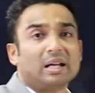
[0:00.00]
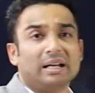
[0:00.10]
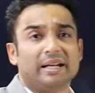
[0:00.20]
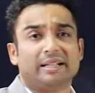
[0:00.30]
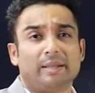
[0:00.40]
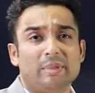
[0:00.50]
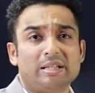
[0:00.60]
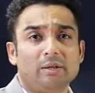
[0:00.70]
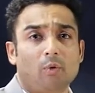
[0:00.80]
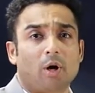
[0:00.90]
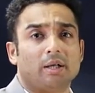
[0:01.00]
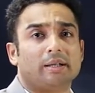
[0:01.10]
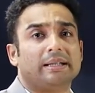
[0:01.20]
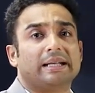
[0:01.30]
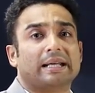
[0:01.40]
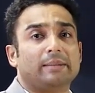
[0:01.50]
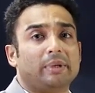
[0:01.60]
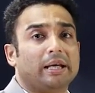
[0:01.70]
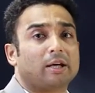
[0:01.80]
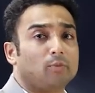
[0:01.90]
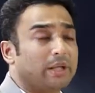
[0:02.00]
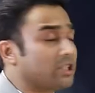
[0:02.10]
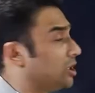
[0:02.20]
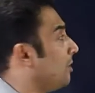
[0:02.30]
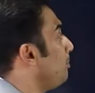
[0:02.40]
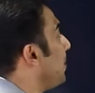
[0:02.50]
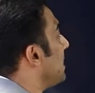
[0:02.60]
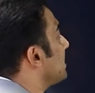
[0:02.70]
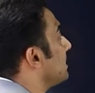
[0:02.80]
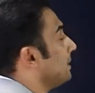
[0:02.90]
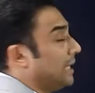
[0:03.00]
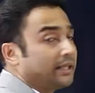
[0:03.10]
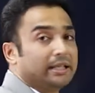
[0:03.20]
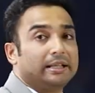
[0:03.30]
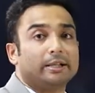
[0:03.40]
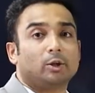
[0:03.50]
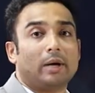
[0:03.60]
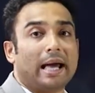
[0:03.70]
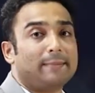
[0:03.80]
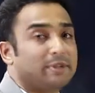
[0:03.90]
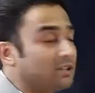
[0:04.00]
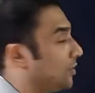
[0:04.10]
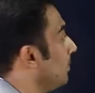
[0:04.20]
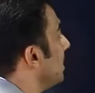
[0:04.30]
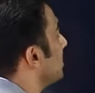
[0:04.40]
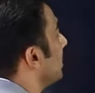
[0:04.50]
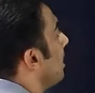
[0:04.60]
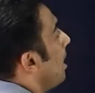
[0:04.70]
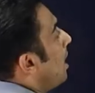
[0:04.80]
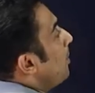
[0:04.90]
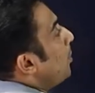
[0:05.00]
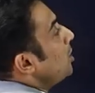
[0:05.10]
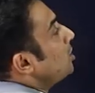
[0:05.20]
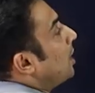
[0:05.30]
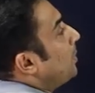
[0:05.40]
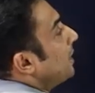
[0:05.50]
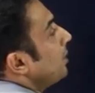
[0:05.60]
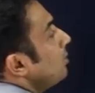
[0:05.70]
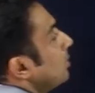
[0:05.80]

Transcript: Rectum is involved. There can be accumulation of pus that can lead to abscess formation postoperative